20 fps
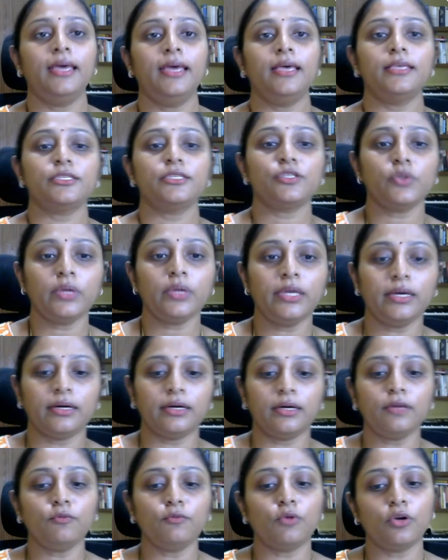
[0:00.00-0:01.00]
So
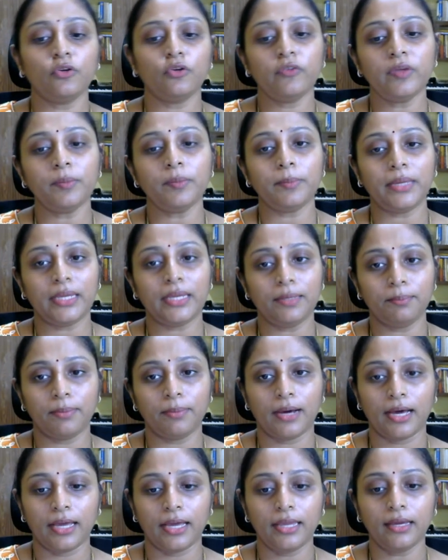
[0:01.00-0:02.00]
here what do we mean
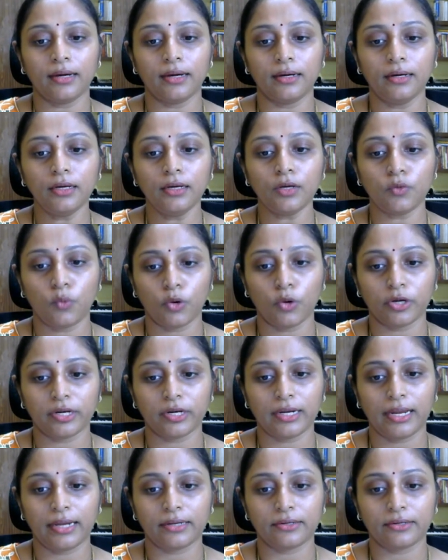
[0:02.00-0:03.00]
by a
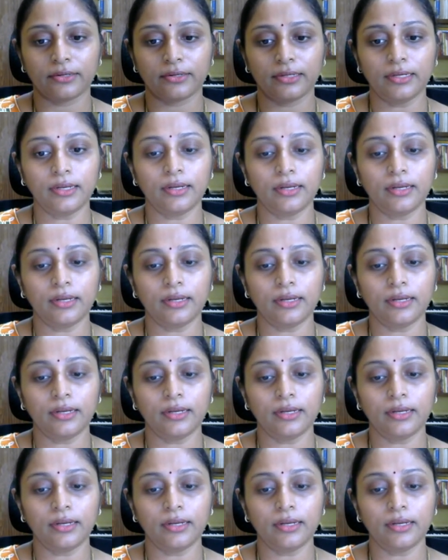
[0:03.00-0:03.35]
quadrilateral?